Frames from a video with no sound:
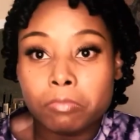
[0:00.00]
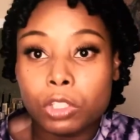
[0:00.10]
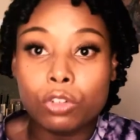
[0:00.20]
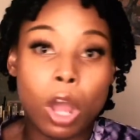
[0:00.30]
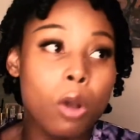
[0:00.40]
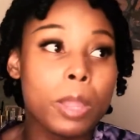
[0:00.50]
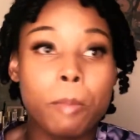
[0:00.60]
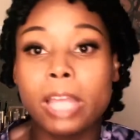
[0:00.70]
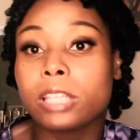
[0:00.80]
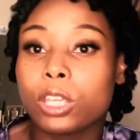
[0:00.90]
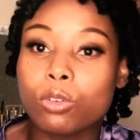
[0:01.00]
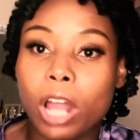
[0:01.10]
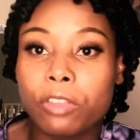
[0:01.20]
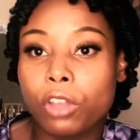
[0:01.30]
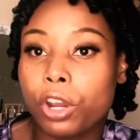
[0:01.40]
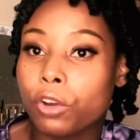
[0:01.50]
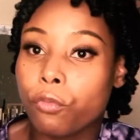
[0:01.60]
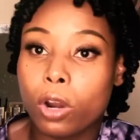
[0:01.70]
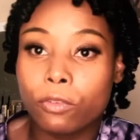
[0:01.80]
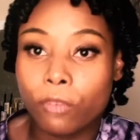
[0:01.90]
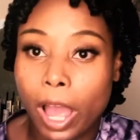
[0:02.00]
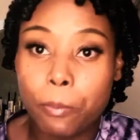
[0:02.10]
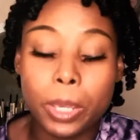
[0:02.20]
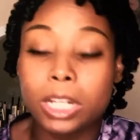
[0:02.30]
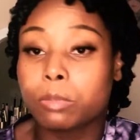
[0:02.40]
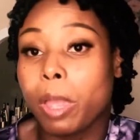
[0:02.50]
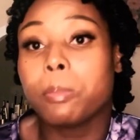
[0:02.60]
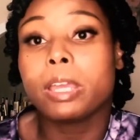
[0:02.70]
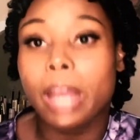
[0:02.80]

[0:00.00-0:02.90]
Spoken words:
you know, it may take you like 30 to 45 minutes, maybe an